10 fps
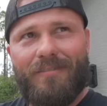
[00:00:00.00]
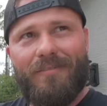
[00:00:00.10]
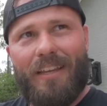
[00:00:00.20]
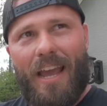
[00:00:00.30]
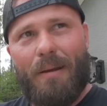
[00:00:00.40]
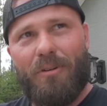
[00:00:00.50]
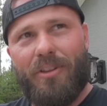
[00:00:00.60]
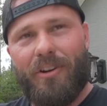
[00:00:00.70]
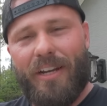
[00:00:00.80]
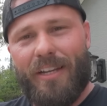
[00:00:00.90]
camber
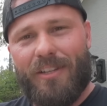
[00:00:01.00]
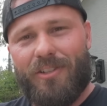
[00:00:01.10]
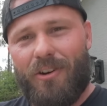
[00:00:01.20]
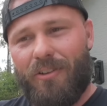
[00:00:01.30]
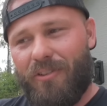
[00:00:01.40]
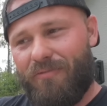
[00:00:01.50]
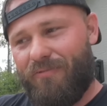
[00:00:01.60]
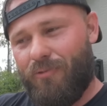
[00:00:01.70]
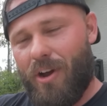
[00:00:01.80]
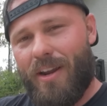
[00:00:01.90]
there is on the
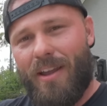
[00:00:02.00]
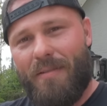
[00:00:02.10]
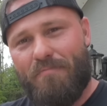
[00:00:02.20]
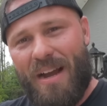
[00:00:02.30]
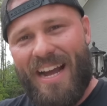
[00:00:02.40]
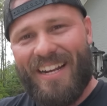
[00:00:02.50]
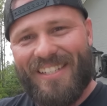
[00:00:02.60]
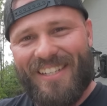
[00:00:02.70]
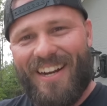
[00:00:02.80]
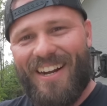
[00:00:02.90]
front and back
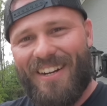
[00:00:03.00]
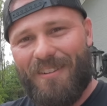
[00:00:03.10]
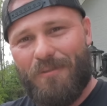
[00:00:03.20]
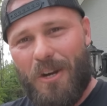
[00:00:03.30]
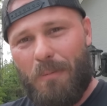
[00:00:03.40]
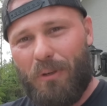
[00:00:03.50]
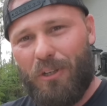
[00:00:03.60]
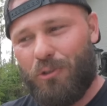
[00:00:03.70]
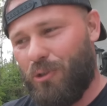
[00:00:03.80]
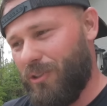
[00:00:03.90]
side of the upper
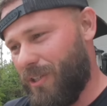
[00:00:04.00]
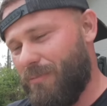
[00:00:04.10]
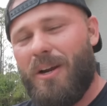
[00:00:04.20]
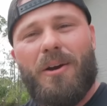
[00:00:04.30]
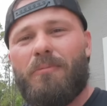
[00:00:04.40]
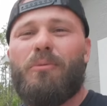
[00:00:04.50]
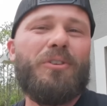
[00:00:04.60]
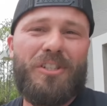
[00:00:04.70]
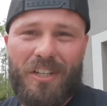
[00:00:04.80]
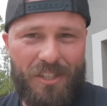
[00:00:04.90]
control arm, but
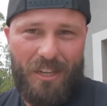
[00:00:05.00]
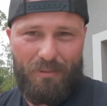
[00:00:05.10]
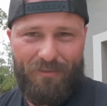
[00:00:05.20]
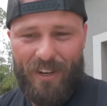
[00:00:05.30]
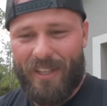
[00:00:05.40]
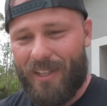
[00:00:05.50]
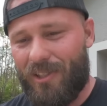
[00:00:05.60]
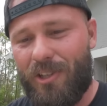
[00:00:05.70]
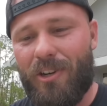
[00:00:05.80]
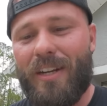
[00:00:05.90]
we're just gonna simplify this.
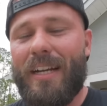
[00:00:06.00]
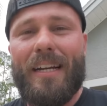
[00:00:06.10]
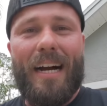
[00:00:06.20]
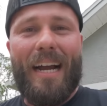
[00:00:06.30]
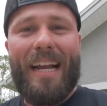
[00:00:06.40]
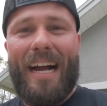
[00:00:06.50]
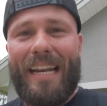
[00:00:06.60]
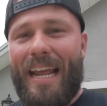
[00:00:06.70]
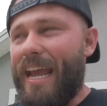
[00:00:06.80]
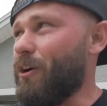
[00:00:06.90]
So I got
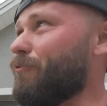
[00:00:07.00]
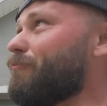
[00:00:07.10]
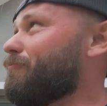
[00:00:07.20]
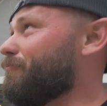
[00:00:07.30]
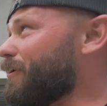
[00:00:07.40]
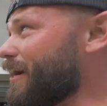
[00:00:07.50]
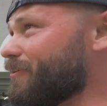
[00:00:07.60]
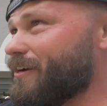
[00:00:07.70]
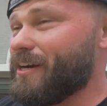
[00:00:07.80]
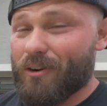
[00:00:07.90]
an angle
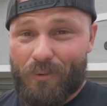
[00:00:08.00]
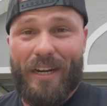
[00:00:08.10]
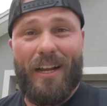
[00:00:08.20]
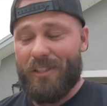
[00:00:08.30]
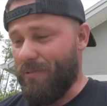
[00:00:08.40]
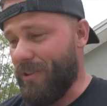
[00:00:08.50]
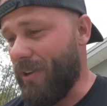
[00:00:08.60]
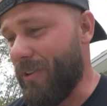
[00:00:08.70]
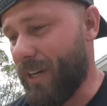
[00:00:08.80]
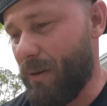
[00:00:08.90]
finder here. We got some
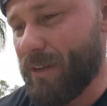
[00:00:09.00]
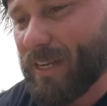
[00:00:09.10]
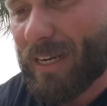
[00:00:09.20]
thunder coming.